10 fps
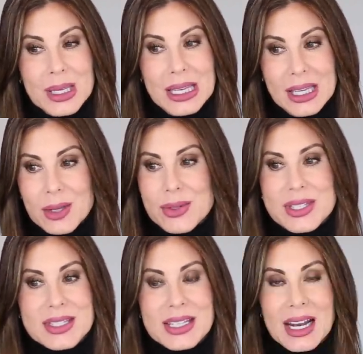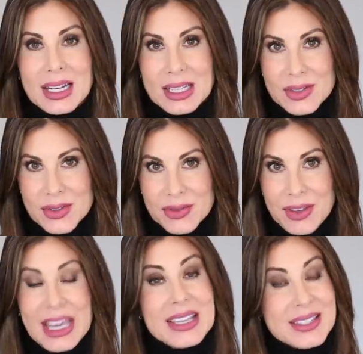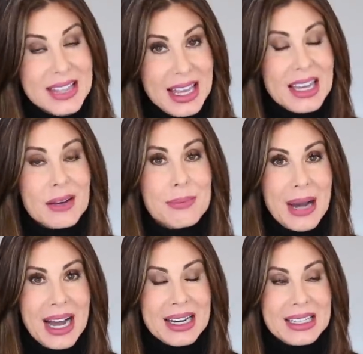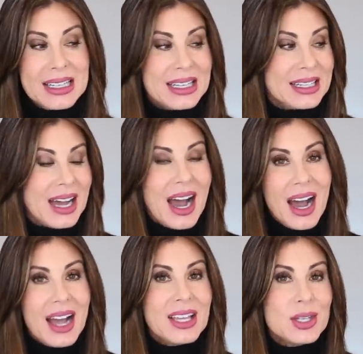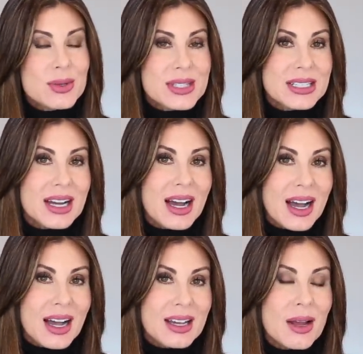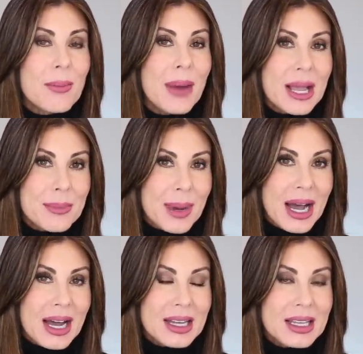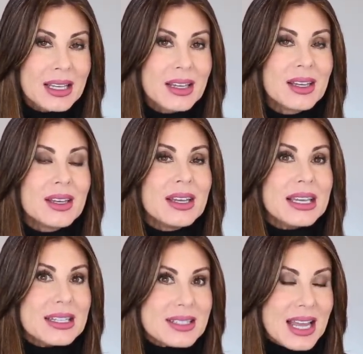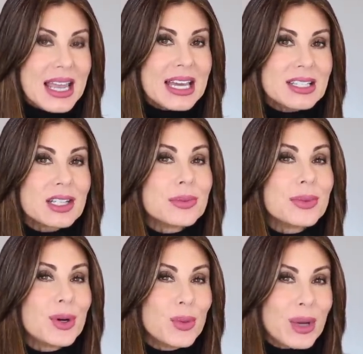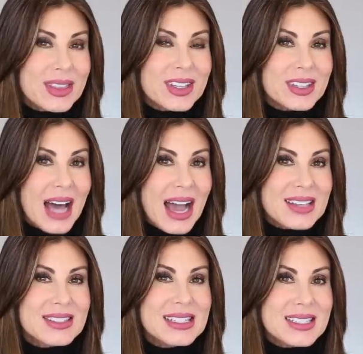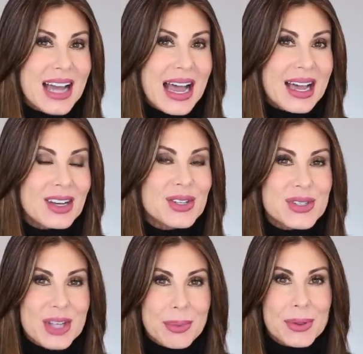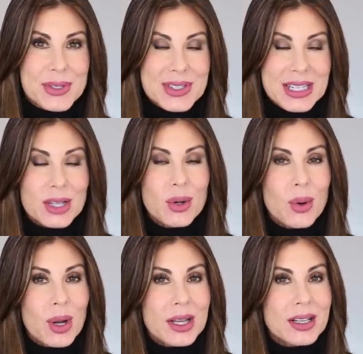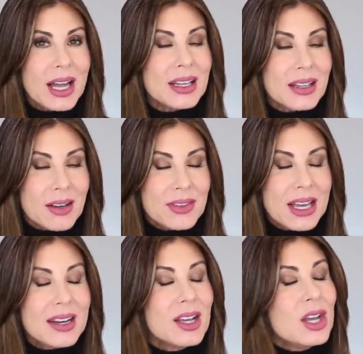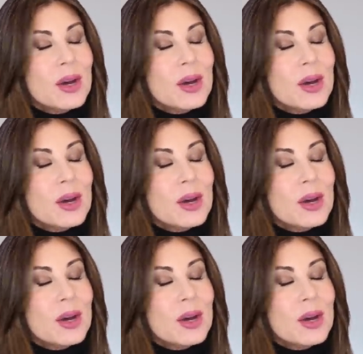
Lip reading: He uses it on his face and body, and I use it on my body in tandem with the L'Occitane Supple Skin Oil. I love that,